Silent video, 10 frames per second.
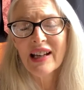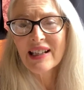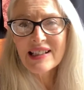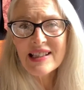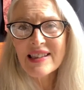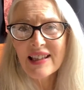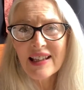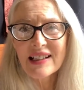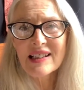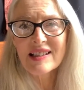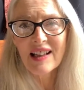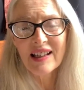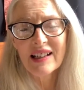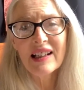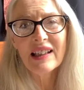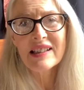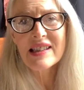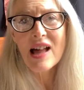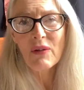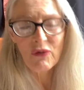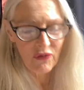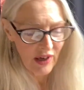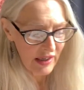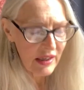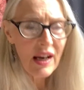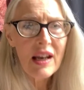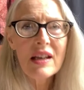and isn't that exciting? Isn't that fun?